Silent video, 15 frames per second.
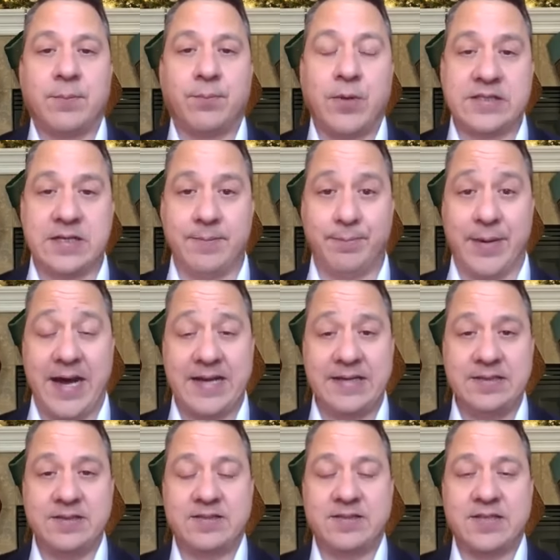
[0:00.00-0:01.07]
President
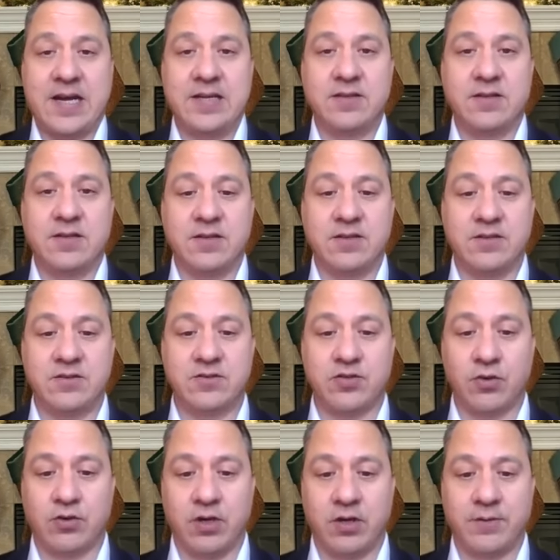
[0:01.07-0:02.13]
Biden signing the
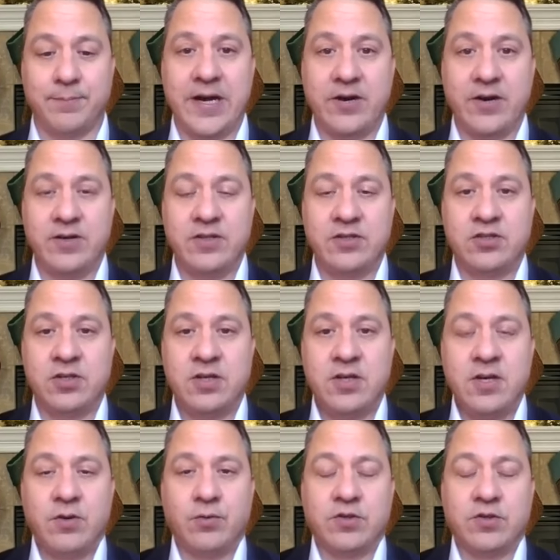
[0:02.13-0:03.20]
so-called Marriage
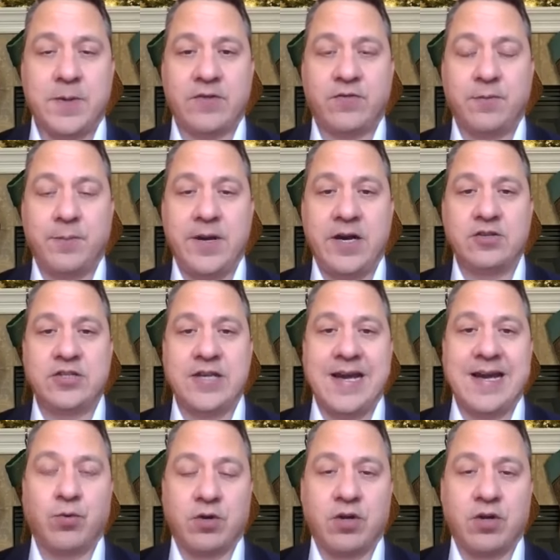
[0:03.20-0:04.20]
Respect for Marriage Act.